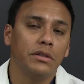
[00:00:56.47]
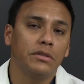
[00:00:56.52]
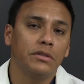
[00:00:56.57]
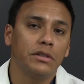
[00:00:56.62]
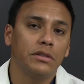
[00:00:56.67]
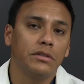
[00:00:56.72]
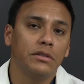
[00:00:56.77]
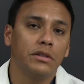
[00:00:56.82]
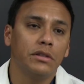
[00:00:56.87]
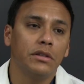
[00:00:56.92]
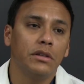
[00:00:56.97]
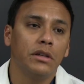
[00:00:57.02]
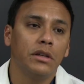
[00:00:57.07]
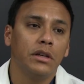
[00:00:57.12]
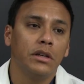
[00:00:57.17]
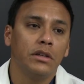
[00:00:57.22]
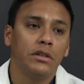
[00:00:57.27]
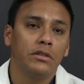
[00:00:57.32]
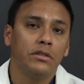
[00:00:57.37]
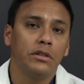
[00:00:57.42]
assisted.
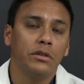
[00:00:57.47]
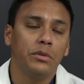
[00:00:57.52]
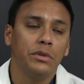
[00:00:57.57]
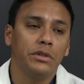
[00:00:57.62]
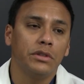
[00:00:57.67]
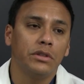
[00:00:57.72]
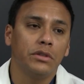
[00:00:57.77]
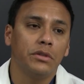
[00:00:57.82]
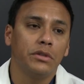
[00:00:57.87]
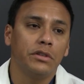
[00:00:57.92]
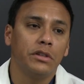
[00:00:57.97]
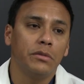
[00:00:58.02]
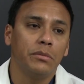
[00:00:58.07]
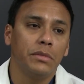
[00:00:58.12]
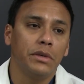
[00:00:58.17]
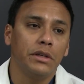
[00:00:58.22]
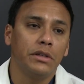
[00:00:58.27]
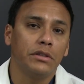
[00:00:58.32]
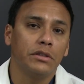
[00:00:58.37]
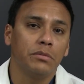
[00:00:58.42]
So we still have to
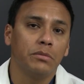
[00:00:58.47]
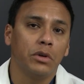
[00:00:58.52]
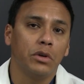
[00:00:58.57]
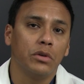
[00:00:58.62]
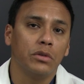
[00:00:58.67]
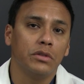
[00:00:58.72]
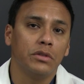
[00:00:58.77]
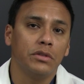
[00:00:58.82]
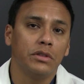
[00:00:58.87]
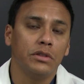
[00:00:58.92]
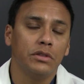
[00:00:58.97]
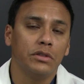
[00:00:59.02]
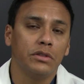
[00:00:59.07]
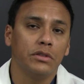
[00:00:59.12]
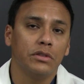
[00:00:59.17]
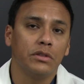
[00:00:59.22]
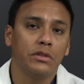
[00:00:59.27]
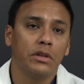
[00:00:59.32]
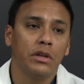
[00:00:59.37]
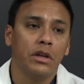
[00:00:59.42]
make small
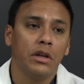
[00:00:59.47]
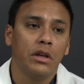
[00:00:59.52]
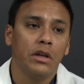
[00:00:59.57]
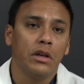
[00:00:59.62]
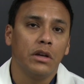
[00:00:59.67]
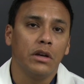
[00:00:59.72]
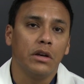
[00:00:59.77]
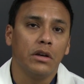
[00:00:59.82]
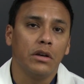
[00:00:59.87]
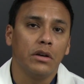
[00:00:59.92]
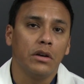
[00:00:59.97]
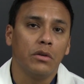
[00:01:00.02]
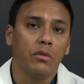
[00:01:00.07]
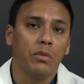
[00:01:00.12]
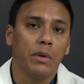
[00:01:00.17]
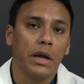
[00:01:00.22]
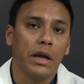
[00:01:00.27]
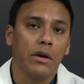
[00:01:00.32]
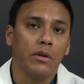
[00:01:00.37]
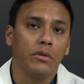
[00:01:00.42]
incisions
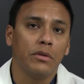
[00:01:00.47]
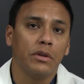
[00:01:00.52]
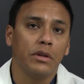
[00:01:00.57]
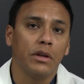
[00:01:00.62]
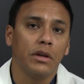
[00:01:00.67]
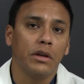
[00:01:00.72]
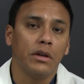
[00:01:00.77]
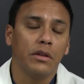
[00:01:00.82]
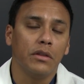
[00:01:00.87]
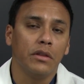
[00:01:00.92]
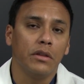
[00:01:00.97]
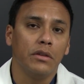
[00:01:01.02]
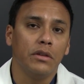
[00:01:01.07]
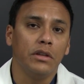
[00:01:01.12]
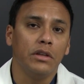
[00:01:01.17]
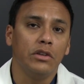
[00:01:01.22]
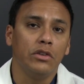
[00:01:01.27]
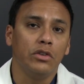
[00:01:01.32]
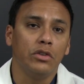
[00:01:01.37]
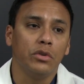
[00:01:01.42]
around the
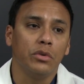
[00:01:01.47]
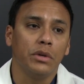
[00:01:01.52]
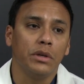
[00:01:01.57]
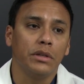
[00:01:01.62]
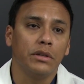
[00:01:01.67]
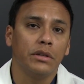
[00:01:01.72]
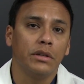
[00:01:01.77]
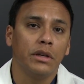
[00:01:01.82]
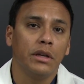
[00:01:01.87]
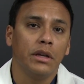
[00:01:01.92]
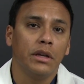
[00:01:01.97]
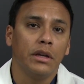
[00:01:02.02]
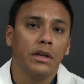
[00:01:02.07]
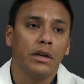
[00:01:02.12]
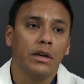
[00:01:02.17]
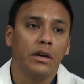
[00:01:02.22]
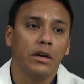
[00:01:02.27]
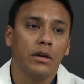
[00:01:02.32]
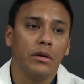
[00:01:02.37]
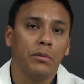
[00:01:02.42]
knee joint.
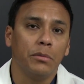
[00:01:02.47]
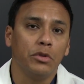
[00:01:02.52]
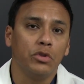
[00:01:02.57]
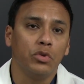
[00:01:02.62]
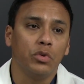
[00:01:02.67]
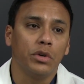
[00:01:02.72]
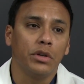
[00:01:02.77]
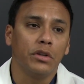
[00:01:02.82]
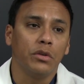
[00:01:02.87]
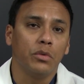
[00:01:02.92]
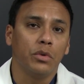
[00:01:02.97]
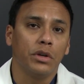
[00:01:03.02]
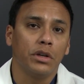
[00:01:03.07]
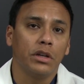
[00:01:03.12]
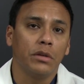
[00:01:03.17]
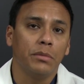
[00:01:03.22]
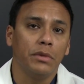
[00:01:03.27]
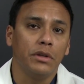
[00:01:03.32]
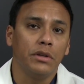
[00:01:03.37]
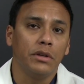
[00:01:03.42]
Majority of the work
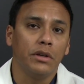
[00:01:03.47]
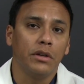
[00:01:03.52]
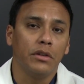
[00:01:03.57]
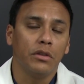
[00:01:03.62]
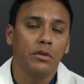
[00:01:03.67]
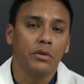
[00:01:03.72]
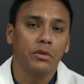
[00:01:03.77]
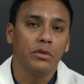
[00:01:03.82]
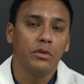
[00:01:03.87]
can be done through